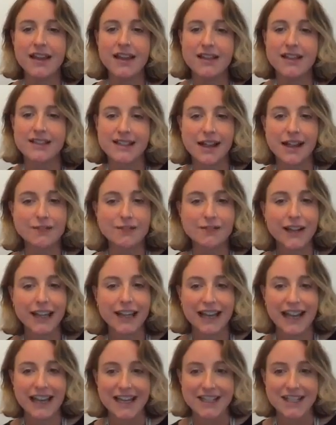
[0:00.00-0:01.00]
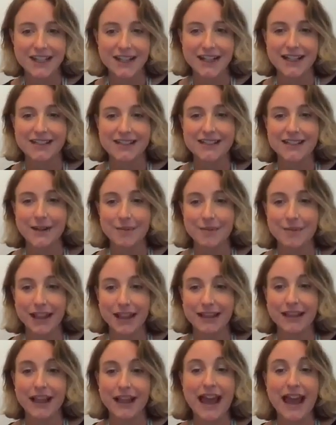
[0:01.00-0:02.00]
Self-regulation is
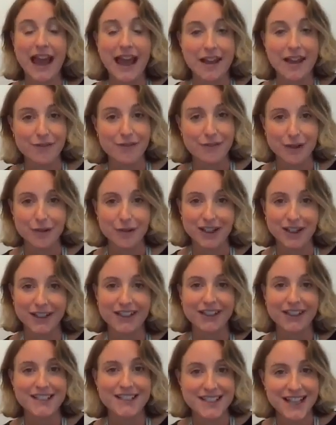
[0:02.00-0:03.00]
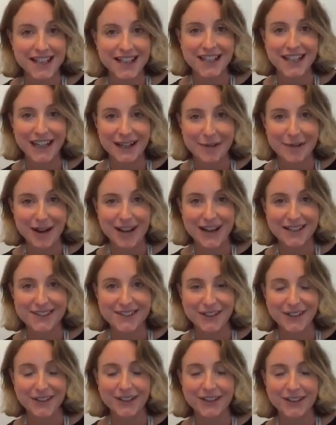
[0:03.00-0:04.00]
something that everyone continually works
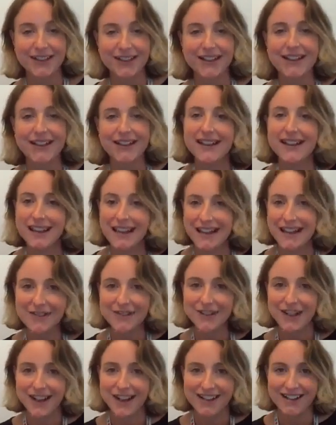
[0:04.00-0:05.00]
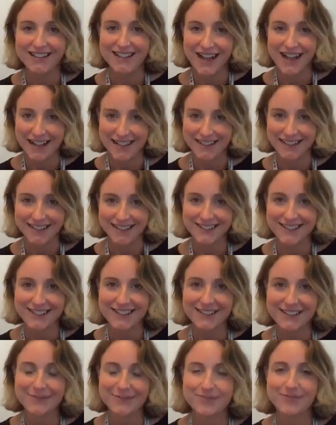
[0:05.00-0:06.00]
on, even us
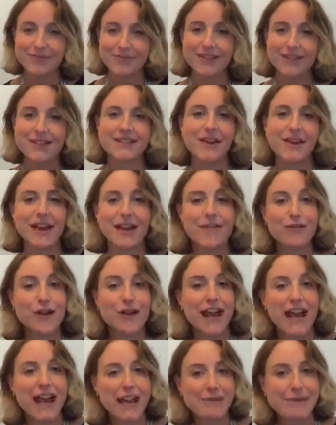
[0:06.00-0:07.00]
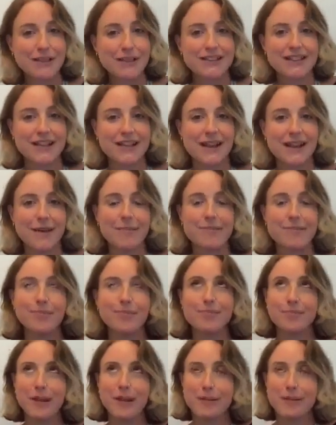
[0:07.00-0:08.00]
adults. So if we're able to
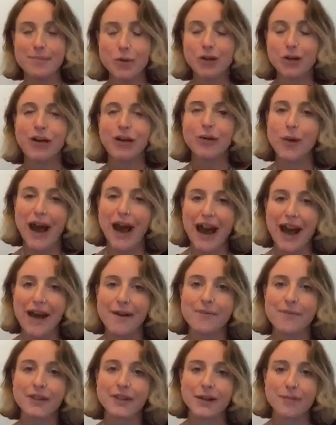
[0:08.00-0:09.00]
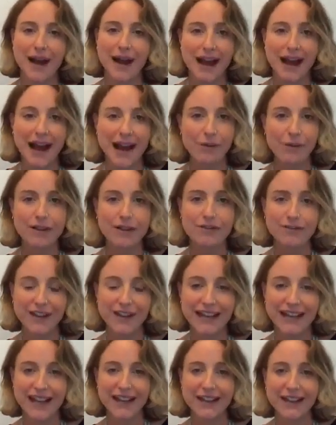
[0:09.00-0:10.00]
be more aware about how we're
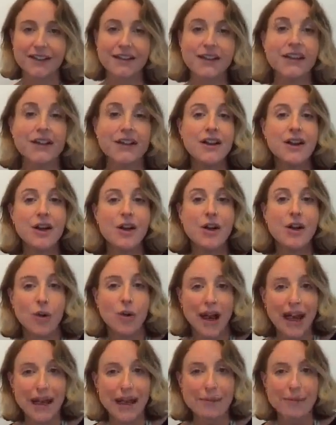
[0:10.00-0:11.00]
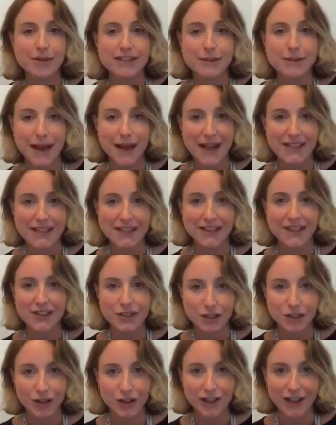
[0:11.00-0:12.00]
feeling, we're able to better
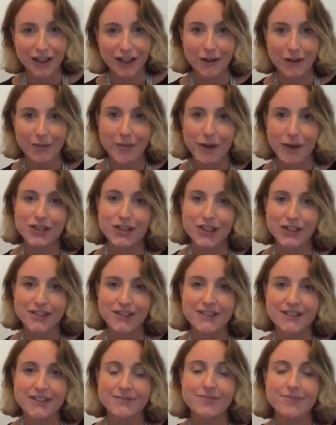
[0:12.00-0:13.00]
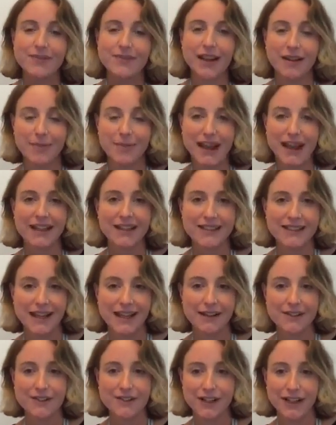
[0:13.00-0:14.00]
control our emotions and make
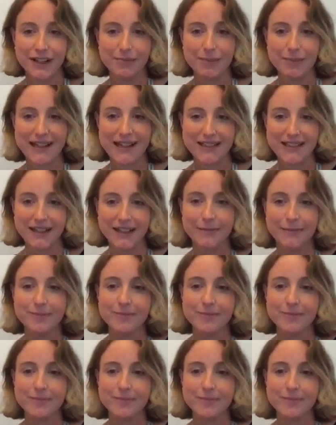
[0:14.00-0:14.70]
ourselves feel better.